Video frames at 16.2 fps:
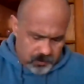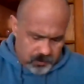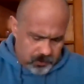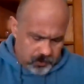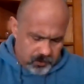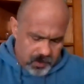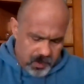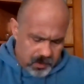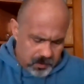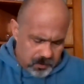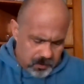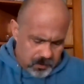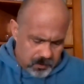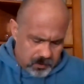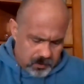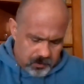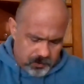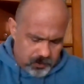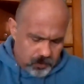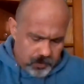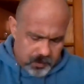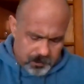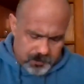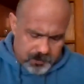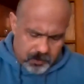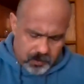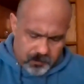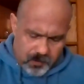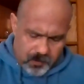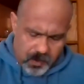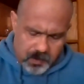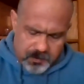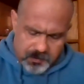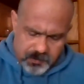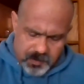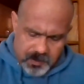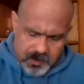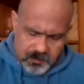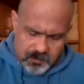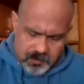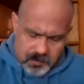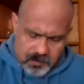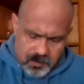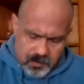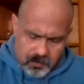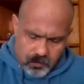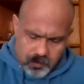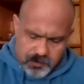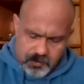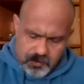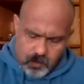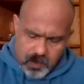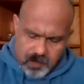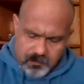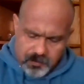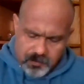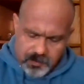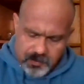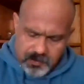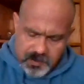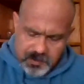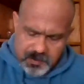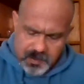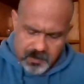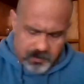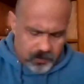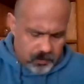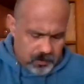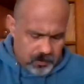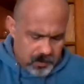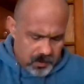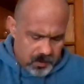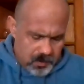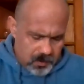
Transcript: do and observe all the things whatsoever they tell you,